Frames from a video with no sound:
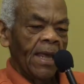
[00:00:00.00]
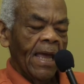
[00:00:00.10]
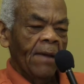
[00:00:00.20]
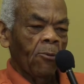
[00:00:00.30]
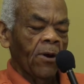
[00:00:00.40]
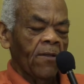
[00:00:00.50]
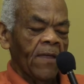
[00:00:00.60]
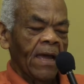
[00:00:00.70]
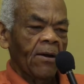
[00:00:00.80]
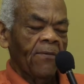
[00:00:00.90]
And one of
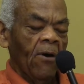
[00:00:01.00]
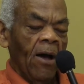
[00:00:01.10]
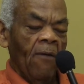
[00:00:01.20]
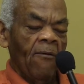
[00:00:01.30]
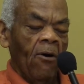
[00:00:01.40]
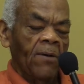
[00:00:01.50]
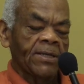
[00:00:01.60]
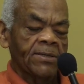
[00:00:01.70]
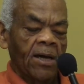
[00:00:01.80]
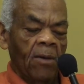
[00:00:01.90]
the things I've
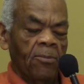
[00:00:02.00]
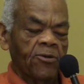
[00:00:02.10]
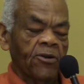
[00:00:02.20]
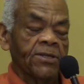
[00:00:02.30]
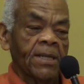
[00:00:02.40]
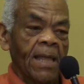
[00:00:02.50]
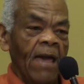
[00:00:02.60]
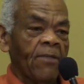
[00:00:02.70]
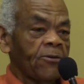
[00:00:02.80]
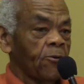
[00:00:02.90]
always treasured in
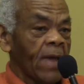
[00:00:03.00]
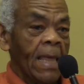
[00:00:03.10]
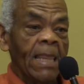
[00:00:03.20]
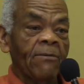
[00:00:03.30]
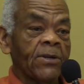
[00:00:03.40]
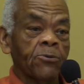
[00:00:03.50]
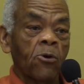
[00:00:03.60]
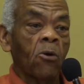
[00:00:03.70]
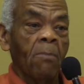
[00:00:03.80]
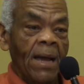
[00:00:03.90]
life, that you can't live in this
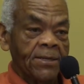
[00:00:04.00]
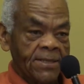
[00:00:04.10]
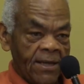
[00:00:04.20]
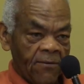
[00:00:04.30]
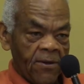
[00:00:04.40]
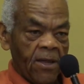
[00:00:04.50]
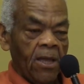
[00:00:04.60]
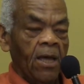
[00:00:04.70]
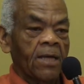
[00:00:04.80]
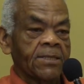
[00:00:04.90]
world by yourself.
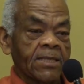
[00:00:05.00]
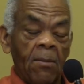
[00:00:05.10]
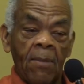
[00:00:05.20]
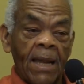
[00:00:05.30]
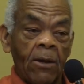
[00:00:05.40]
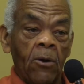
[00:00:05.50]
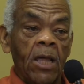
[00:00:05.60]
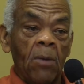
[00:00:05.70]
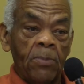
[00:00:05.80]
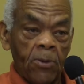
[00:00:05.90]
Somebody going to
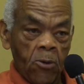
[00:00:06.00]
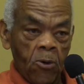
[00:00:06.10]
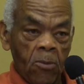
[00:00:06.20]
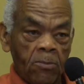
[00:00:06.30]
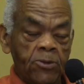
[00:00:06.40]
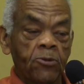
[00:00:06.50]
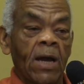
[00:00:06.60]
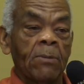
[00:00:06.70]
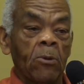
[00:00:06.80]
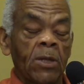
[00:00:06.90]
help you, but you
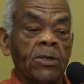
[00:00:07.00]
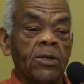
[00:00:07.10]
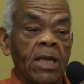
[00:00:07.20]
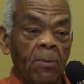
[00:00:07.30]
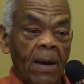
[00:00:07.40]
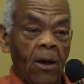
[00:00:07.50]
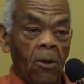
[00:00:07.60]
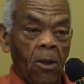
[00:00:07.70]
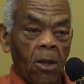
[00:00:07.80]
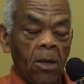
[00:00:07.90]
got to be willing to help
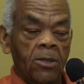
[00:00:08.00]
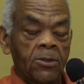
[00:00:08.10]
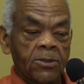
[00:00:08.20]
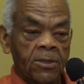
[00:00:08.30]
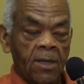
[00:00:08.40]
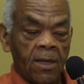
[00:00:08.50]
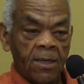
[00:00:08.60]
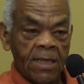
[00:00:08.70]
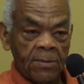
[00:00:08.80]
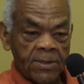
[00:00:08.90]
out,
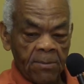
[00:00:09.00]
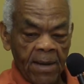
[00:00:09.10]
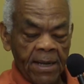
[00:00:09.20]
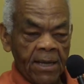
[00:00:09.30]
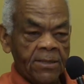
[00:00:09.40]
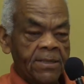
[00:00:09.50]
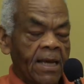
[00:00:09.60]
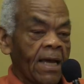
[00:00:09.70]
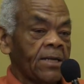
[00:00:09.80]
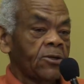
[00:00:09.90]
to help somebody else,
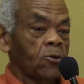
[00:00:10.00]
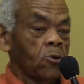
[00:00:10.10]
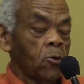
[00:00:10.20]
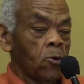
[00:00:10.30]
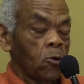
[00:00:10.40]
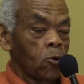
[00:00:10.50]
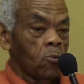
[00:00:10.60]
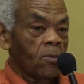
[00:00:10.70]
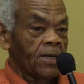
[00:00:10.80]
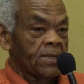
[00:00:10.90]
and to
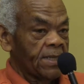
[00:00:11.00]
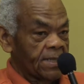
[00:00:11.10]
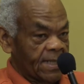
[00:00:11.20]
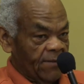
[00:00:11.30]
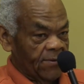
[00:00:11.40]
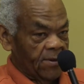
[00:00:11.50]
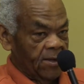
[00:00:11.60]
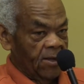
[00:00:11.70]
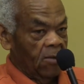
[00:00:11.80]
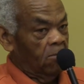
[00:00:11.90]
whom much is given,
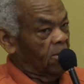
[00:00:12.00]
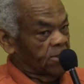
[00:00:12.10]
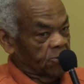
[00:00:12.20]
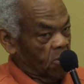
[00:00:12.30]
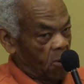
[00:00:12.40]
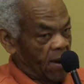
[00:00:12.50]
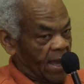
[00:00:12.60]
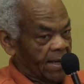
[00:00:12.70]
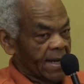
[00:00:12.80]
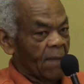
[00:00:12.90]
much is
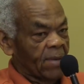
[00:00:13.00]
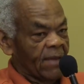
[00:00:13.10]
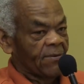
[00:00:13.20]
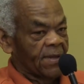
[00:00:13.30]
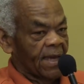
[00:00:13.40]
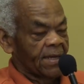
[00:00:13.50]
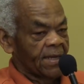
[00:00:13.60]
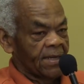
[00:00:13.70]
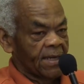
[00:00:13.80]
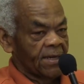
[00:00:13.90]
required. And I believe in that,
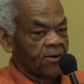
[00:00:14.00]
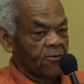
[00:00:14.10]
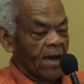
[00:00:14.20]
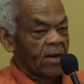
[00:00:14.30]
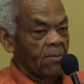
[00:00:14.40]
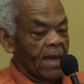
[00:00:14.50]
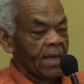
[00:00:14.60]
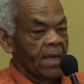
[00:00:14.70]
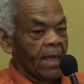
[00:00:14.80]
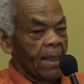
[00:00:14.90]
and trying to
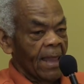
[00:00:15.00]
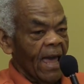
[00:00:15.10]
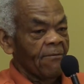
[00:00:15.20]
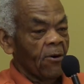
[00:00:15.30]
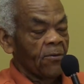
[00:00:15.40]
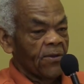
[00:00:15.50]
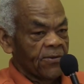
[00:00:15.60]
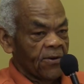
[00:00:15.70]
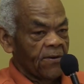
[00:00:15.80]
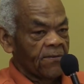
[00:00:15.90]
make life on
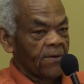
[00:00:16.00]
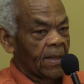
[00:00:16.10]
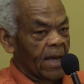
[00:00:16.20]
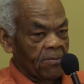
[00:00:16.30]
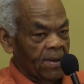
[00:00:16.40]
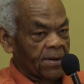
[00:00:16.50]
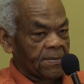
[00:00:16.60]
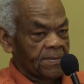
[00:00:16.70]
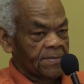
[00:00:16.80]
this earth a lot better.